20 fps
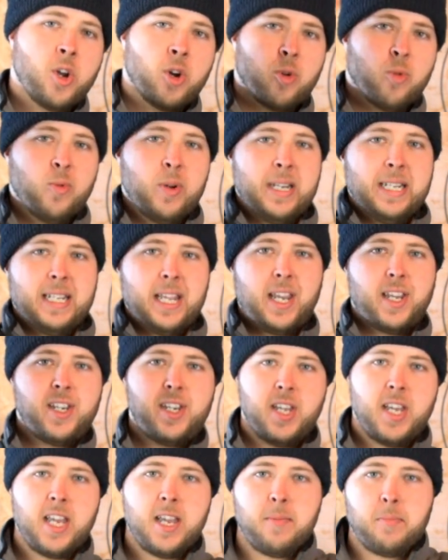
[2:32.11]
really
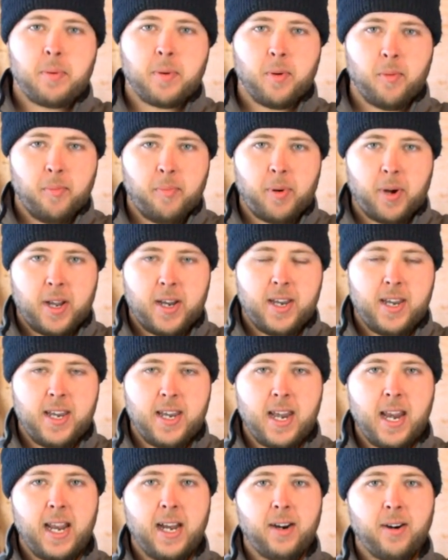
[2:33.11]
deep but
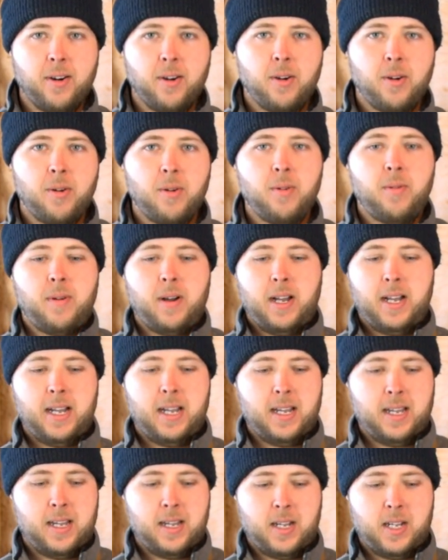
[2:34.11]
narrow
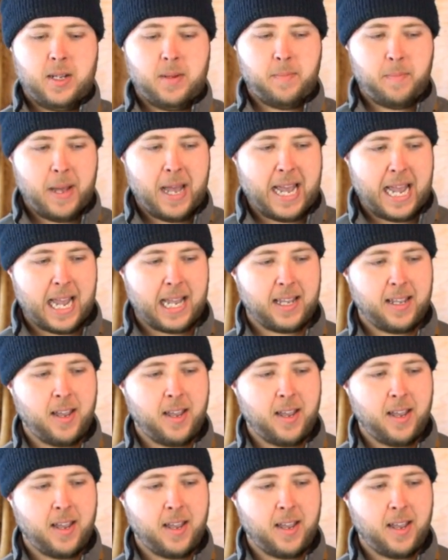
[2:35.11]
pack.